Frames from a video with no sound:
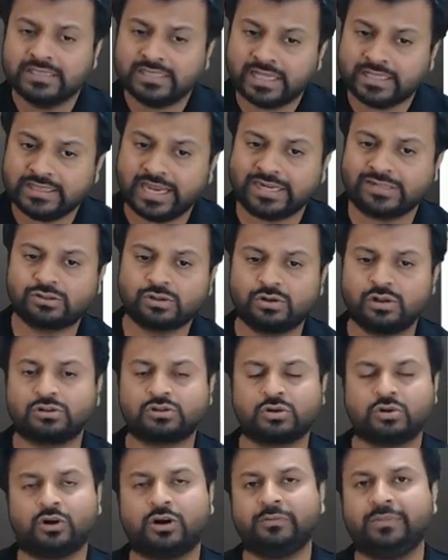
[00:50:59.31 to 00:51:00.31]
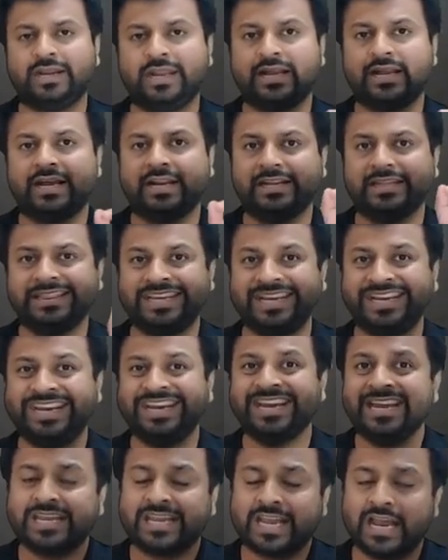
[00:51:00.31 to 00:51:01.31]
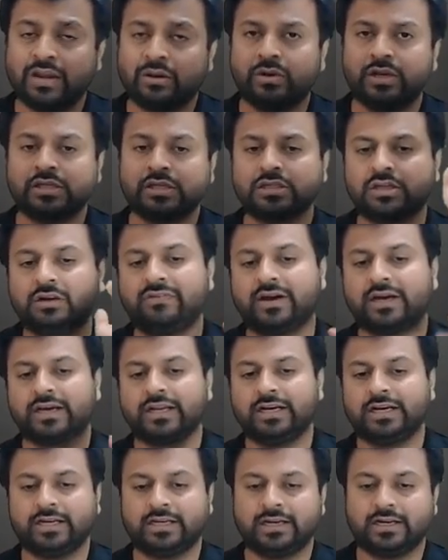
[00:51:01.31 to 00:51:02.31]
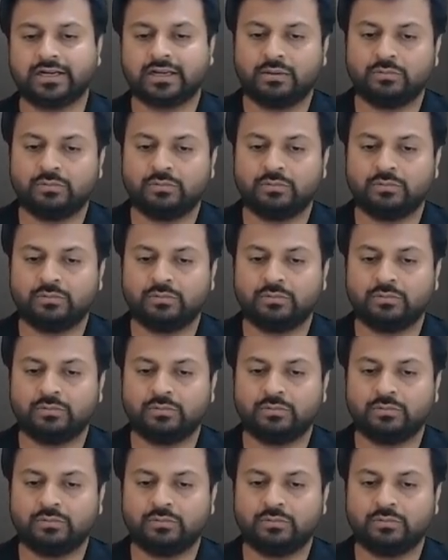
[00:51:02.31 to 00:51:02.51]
then that should also not be taken in the calculation of accredited income.